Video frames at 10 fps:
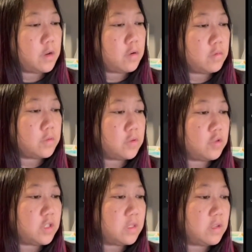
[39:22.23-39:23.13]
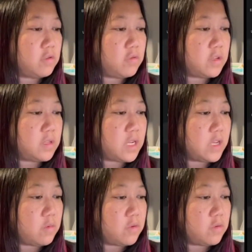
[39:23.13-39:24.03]
So just this is how you
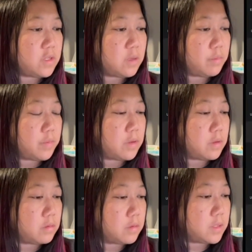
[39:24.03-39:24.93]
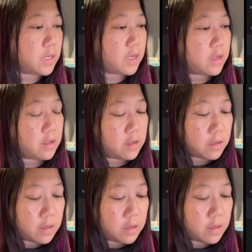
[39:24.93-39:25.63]
would do a simple sale.